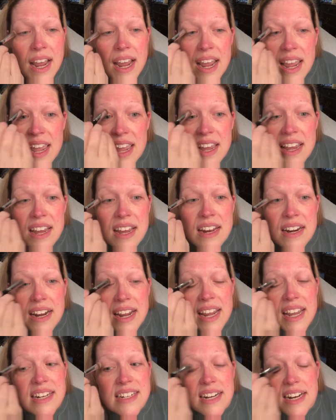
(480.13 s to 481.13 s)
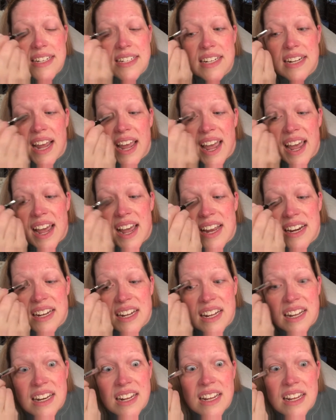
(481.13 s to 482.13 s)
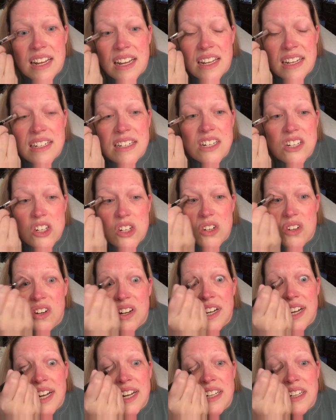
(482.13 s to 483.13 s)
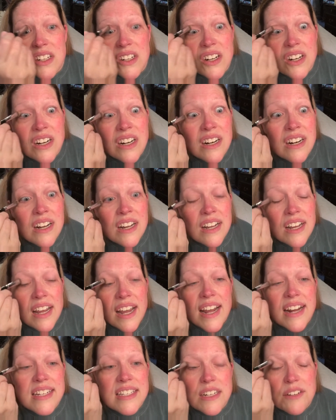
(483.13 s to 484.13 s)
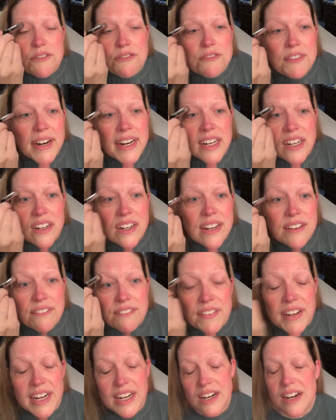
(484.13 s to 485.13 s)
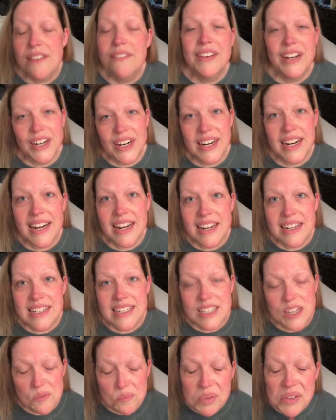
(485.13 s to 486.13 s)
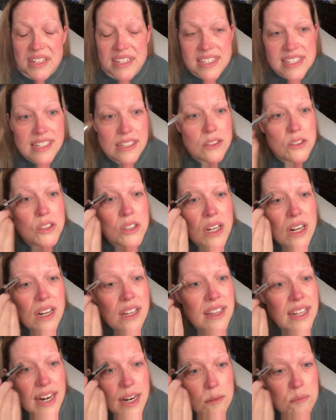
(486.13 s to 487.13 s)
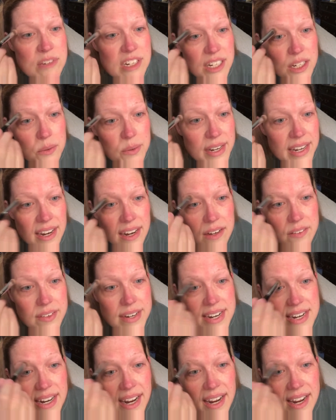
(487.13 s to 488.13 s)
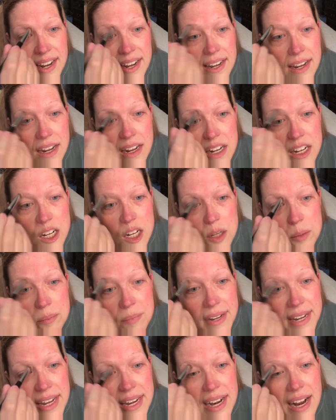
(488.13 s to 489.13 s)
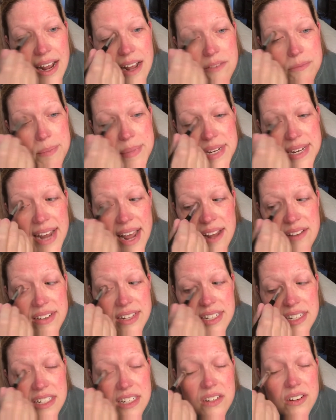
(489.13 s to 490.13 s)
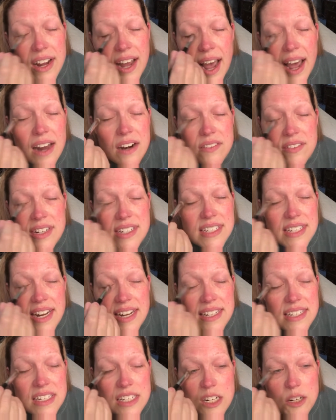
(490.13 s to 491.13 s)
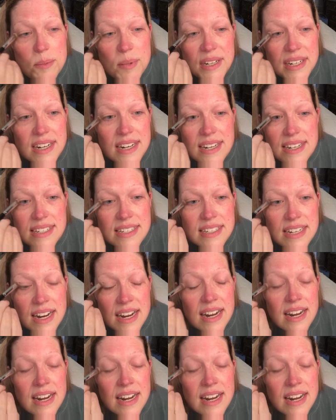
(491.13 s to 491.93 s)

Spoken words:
and it doesn't add any additional color. It's a very, very, very simplistic look that I'm doing every day. And I've been having to do it out of necessity because,